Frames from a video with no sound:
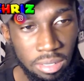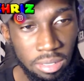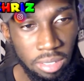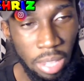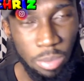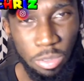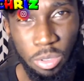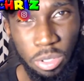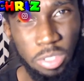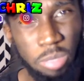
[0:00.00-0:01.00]
Game's too
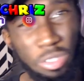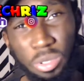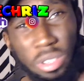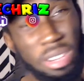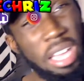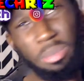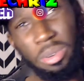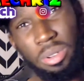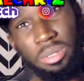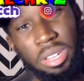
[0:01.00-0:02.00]
close to be shooting that,
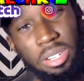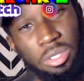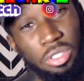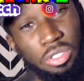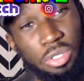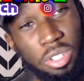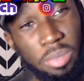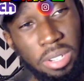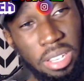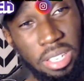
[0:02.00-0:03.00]
bro. You're a shooter,
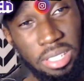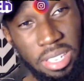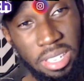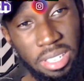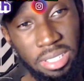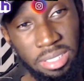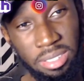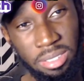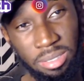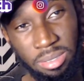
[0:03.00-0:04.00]
but not like that.
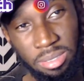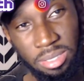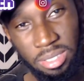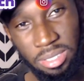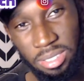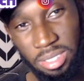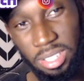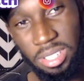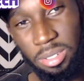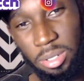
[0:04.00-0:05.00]

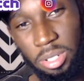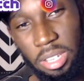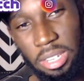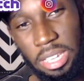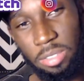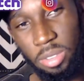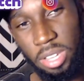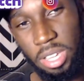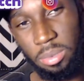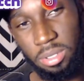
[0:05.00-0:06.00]
Yeah, really not, that's what happened.